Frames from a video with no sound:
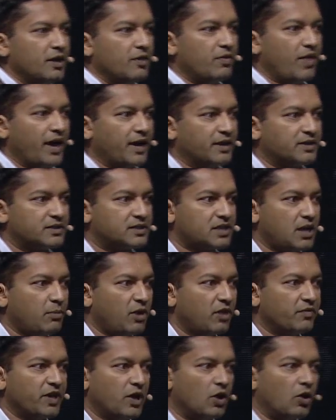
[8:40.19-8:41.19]
that some
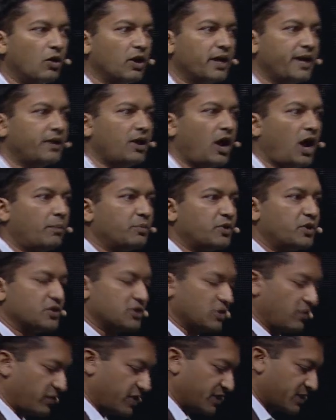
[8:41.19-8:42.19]
of the early
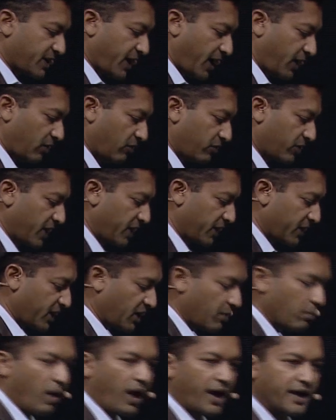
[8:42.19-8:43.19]
adopters of this kind of
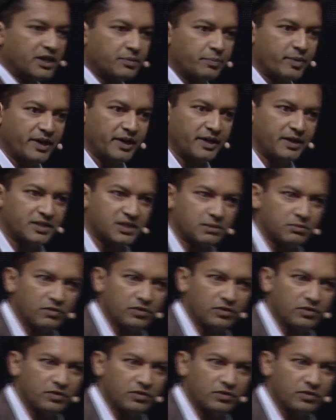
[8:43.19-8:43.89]
thinking might be some of